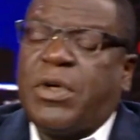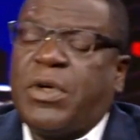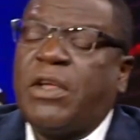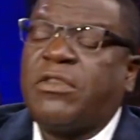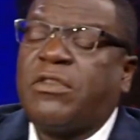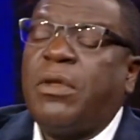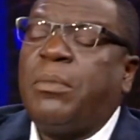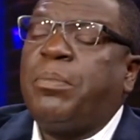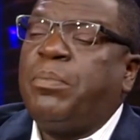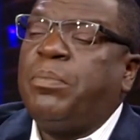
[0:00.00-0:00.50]

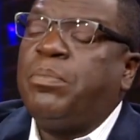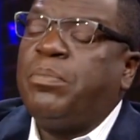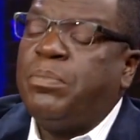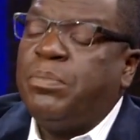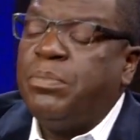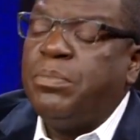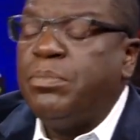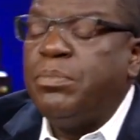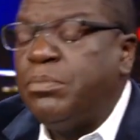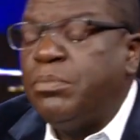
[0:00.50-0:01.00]
Because the
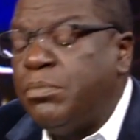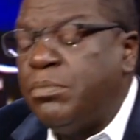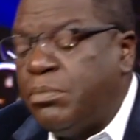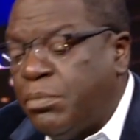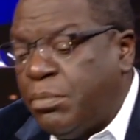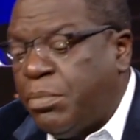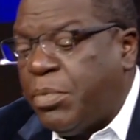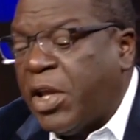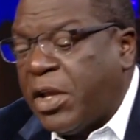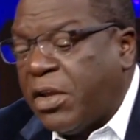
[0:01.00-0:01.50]

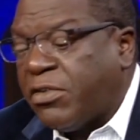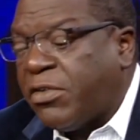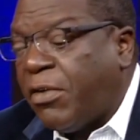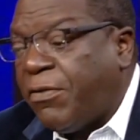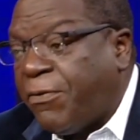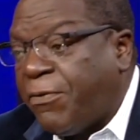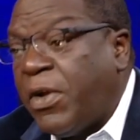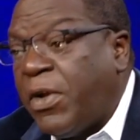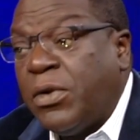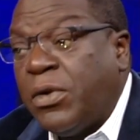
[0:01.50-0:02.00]
biggest
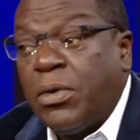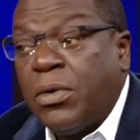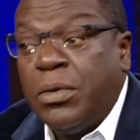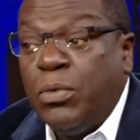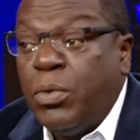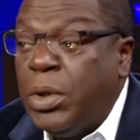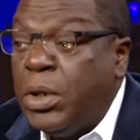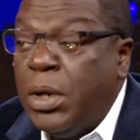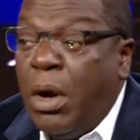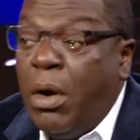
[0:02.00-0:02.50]
offender,
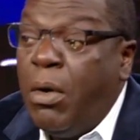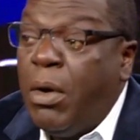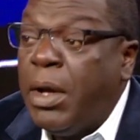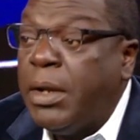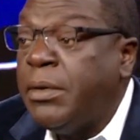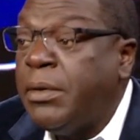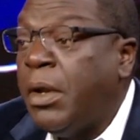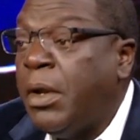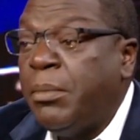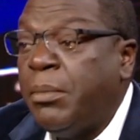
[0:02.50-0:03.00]
and we know
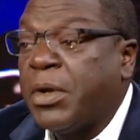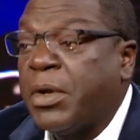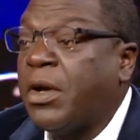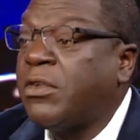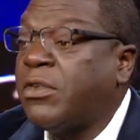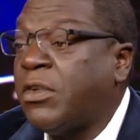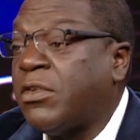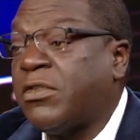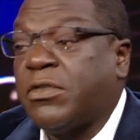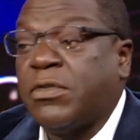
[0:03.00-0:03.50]
it,
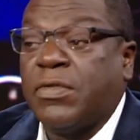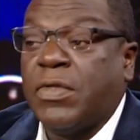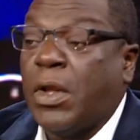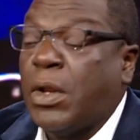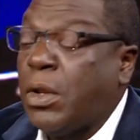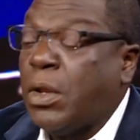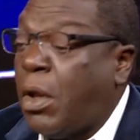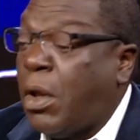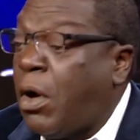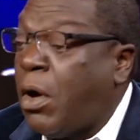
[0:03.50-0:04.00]
because it's the
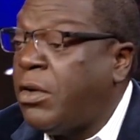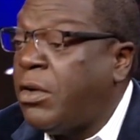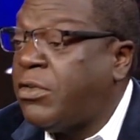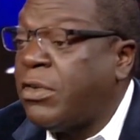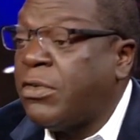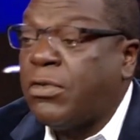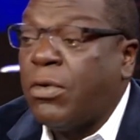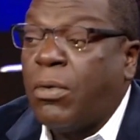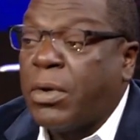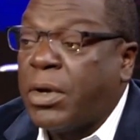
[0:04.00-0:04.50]

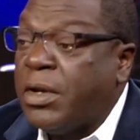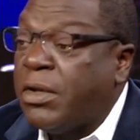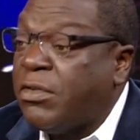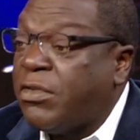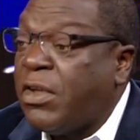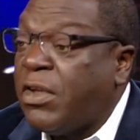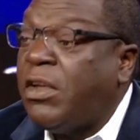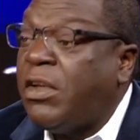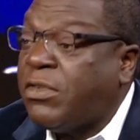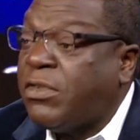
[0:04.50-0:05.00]
largest
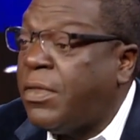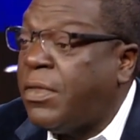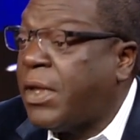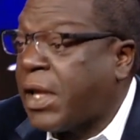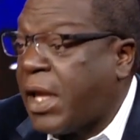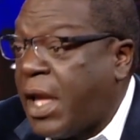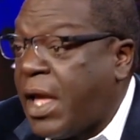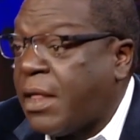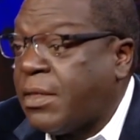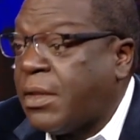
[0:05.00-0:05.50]
organization, the
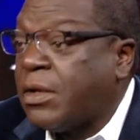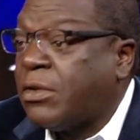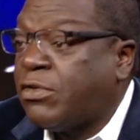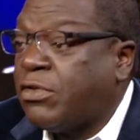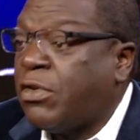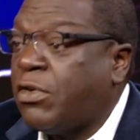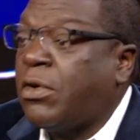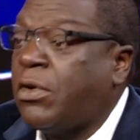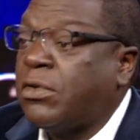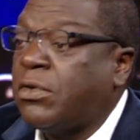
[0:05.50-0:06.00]
Catholic
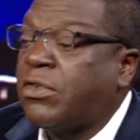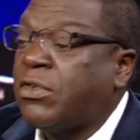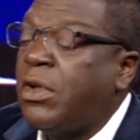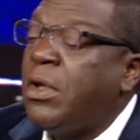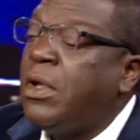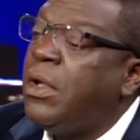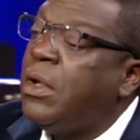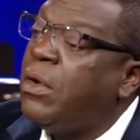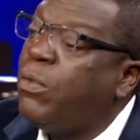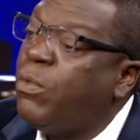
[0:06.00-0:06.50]
Church.
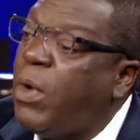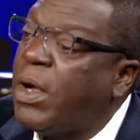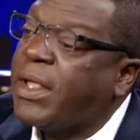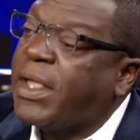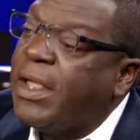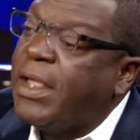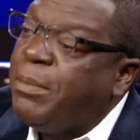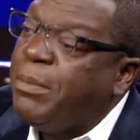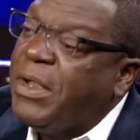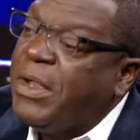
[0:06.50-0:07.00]

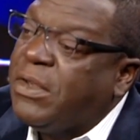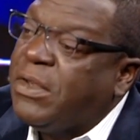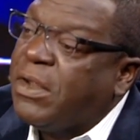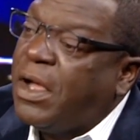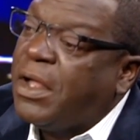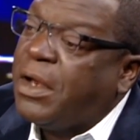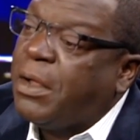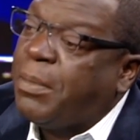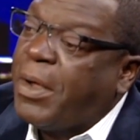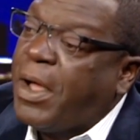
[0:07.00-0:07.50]
What can be
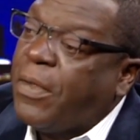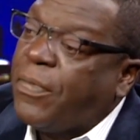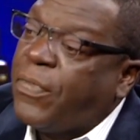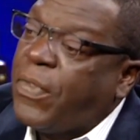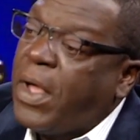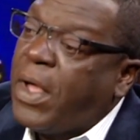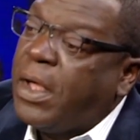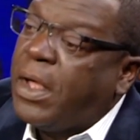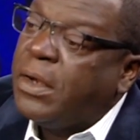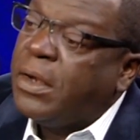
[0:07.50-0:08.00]
done about
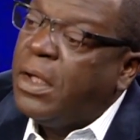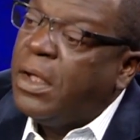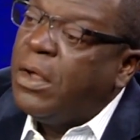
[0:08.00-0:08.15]
that?